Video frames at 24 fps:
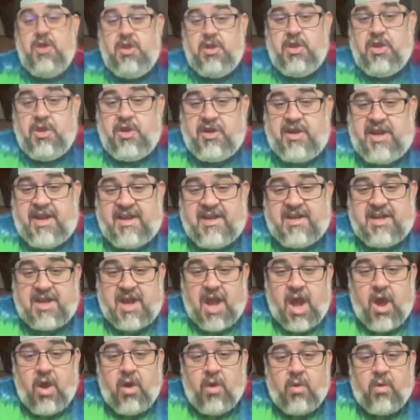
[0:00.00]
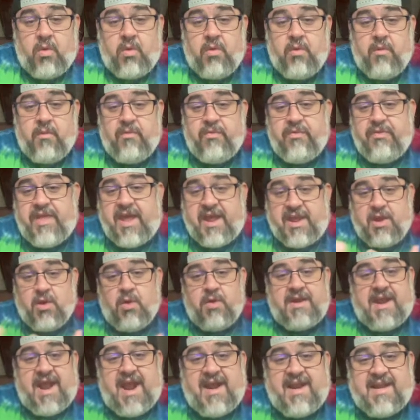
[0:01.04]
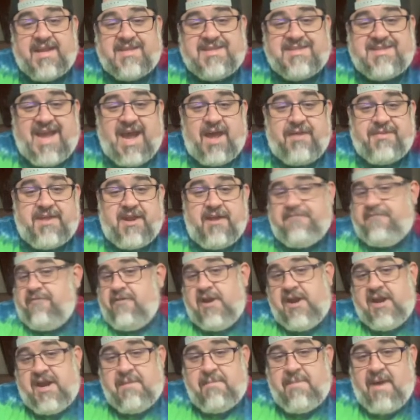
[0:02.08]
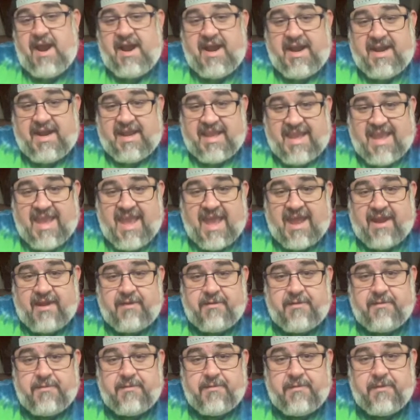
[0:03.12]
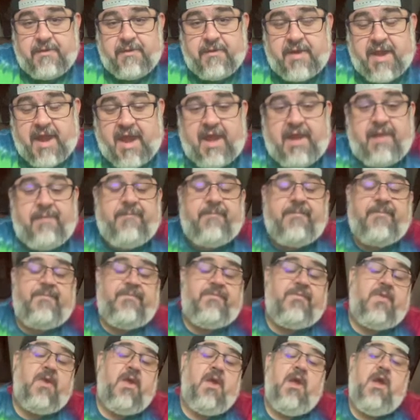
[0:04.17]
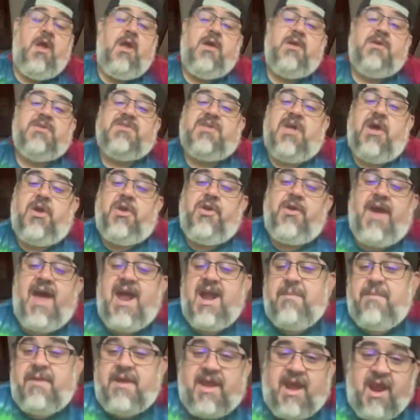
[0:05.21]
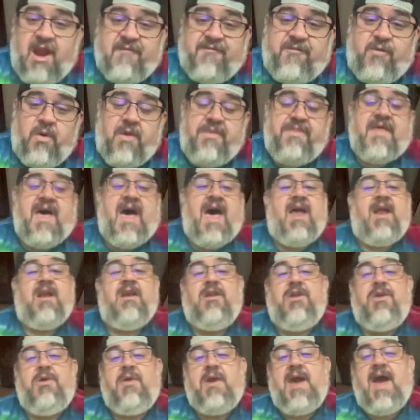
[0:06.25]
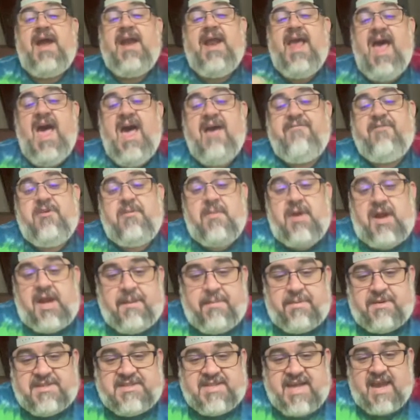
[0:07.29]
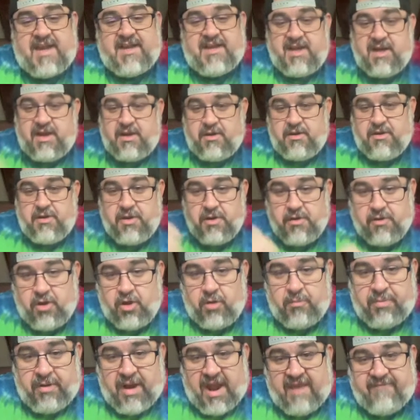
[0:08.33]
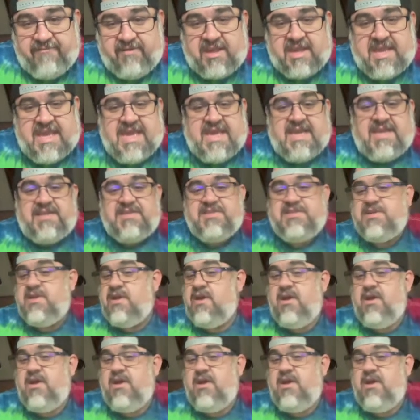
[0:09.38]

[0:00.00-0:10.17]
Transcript: you need to know that your data is out there for anybody to get, okay? So you got to be careful with that. You got to have your money protected, your own private keys.